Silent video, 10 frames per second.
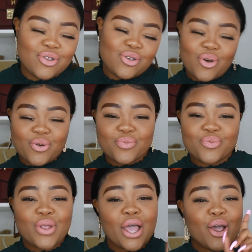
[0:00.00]
So,
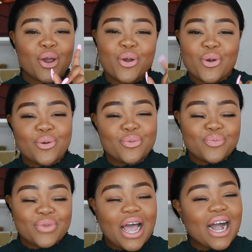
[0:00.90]
girl,
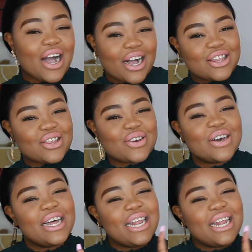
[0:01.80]
I got you.